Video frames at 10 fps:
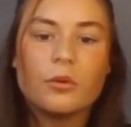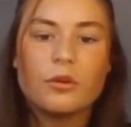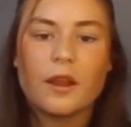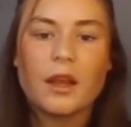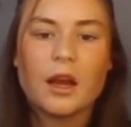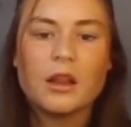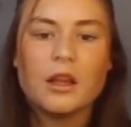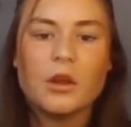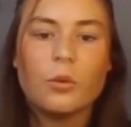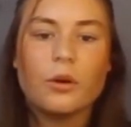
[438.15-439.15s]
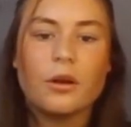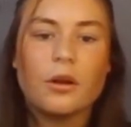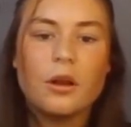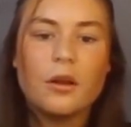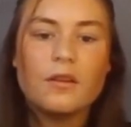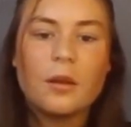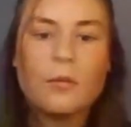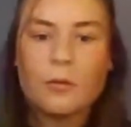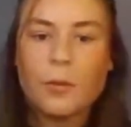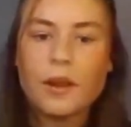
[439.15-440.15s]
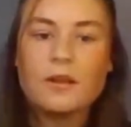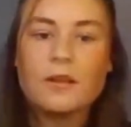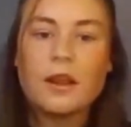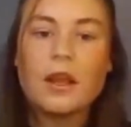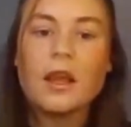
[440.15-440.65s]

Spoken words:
whereas I think Callie, you were in Siemens Mobility.